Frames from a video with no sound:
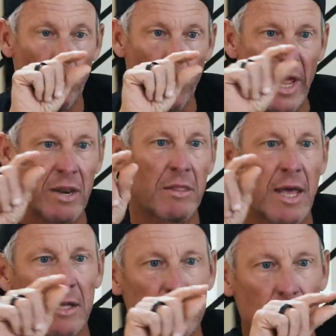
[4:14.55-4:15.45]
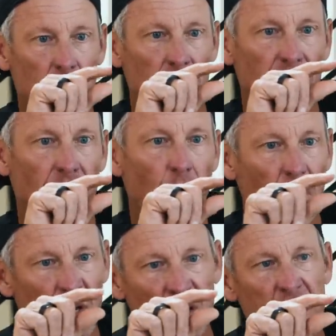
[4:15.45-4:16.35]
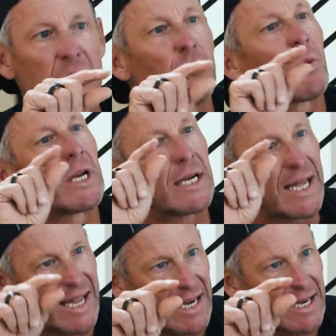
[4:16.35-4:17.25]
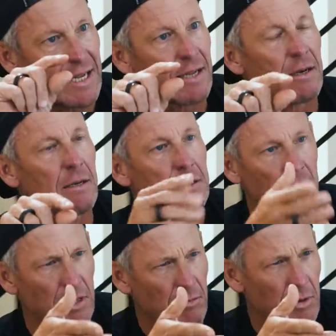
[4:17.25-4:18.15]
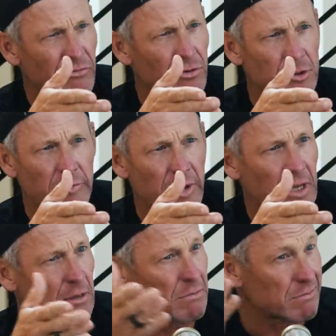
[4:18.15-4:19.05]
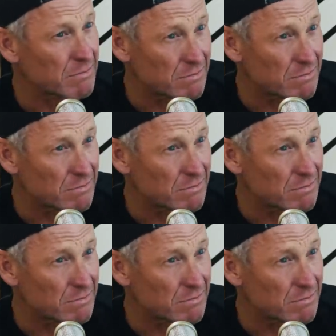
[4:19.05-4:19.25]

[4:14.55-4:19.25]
when that sort of was and when it ended because I think we first met.